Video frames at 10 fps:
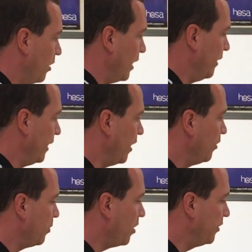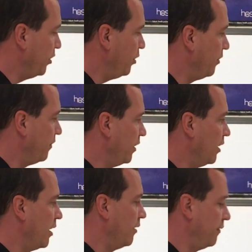Okay, the other part that you can
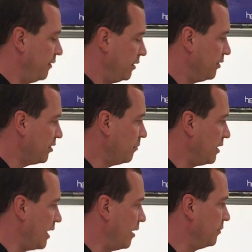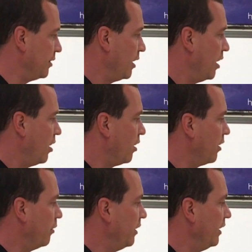feel of sometimes are
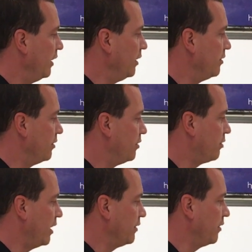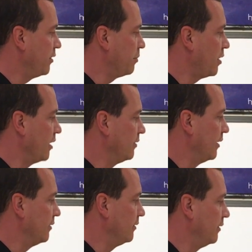going to be these transverse
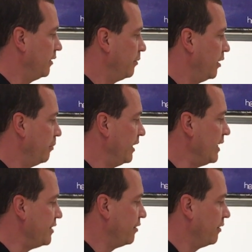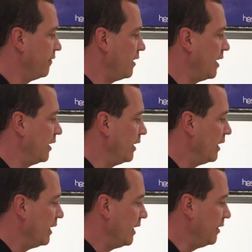processes, and they're going to be easier to find
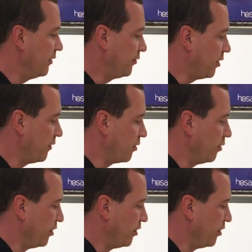in the cervical.